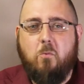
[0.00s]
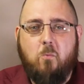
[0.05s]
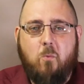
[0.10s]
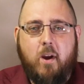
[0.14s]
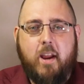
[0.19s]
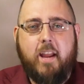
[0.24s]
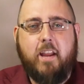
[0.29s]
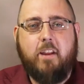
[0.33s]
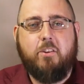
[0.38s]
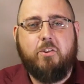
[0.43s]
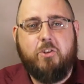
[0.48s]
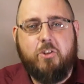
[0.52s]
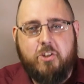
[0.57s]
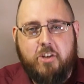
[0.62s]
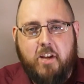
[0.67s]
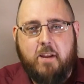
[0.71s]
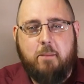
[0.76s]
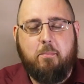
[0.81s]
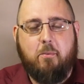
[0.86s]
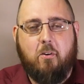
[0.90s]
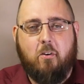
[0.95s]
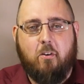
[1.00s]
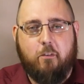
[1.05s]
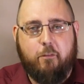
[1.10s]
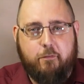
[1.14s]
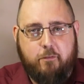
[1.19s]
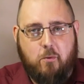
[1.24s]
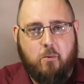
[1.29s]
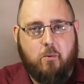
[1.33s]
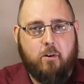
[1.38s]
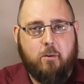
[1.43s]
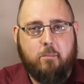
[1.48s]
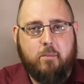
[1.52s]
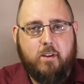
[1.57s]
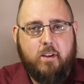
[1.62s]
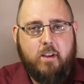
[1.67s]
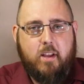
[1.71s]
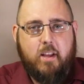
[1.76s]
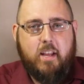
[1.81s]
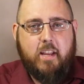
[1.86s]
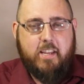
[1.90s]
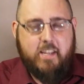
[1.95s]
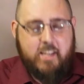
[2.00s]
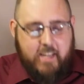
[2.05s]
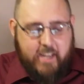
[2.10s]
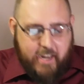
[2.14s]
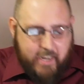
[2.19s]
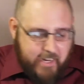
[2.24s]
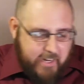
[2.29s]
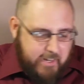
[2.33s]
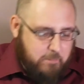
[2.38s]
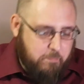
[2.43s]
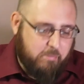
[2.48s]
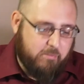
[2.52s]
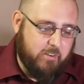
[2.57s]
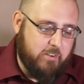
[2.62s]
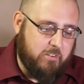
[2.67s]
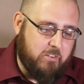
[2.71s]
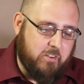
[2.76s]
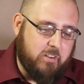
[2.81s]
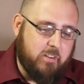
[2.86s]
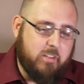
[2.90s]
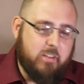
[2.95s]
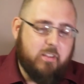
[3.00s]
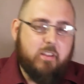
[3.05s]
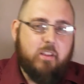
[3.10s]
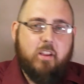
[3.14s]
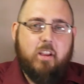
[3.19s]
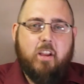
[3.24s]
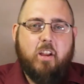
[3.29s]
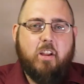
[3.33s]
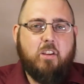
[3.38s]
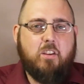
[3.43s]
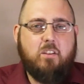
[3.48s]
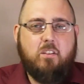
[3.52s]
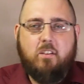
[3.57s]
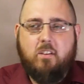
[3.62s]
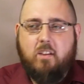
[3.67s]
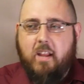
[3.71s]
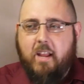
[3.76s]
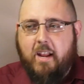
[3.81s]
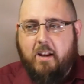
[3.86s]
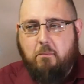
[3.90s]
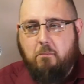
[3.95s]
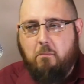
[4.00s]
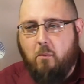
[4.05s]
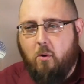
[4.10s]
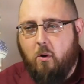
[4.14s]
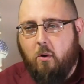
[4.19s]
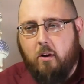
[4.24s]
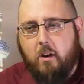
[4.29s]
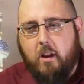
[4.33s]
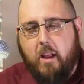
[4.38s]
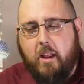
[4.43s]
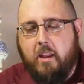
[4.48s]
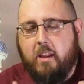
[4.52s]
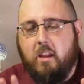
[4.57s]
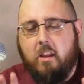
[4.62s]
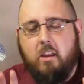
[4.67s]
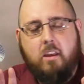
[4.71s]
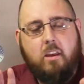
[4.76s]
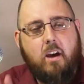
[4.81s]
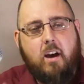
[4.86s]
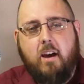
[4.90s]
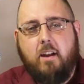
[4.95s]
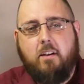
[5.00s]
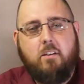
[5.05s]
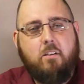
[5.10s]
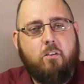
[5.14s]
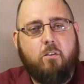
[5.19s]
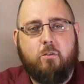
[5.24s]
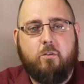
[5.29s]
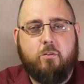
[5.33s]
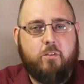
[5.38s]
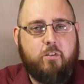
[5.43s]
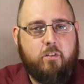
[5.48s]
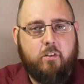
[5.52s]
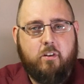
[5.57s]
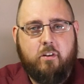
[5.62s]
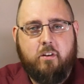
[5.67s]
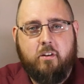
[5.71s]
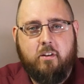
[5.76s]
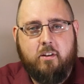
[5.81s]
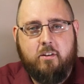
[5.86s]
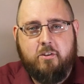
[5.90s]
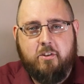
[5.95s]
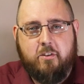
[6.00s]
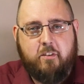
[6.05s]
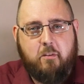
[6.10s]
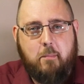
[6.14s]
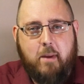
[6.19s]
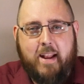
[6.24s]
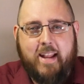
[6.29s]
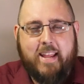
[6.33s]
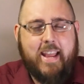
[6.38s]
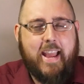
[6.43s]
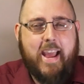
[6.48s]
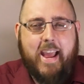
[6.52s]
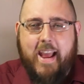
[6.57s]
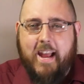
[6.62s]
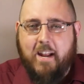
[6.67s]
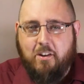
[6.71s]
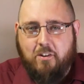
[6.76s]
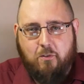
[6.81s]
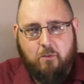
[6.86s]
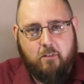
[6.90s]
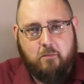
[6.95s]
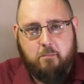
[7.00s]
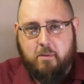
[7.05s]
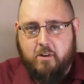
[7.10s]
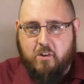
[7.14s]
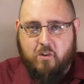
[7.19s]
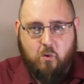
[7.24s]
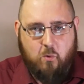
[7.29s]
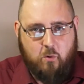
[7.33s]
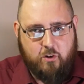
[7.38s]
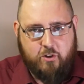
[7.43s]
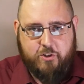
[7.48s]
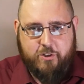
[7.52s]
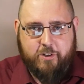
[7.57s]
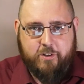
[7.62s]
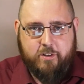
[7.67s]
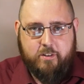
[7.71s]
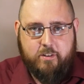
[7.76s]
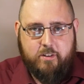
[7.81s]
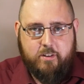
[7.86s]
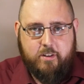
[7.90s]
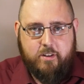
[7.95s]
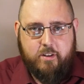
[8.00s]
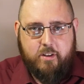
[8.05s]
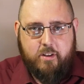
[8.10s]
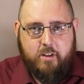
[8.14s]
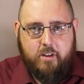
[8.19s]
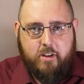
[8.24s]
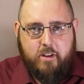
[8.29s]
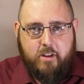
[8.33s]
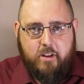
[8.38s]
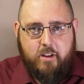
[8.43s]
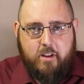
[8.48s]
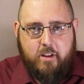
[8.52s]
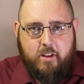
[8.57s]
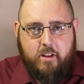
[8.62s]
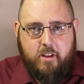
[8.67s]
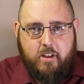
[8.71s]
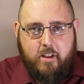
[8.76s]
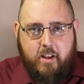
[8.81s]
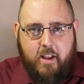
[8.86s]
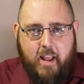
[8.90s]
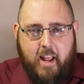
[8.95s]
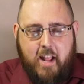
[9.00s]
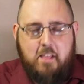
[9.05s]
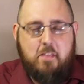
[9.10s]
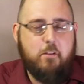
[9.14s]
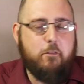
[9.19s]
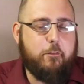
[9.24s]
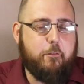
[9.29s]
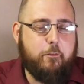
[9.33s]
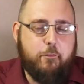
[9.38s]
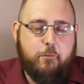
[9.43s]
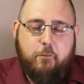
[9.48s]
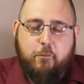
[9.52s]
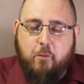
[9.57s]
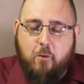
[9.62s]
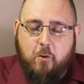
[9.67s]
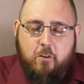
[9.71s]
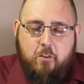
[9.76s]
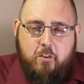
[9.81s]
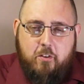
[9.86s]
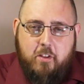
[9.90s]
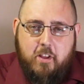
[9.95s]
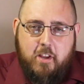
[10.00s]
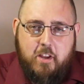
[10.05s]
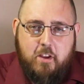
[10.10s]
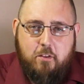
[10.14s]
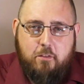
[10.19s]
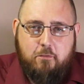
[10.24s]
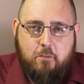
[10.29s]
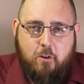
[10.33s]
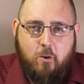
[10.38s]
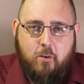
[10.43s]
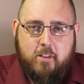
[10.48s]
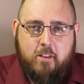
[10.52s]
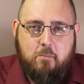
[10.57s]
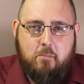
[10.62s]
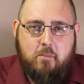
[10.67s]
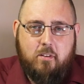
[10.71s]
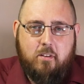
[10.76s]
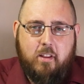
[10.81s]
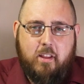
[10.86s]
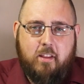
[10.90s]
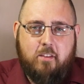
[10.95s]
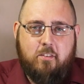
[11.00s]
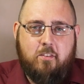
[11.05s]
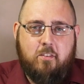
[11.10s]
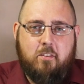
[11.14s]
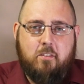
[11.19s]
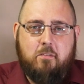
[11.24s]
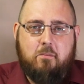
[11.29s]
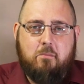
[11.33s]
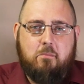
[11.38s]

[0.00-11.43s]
way, shape, or form. You get out of prison. You had, God knows, Chelsea Manning had to have been tortured. And the first thing you throw at them is,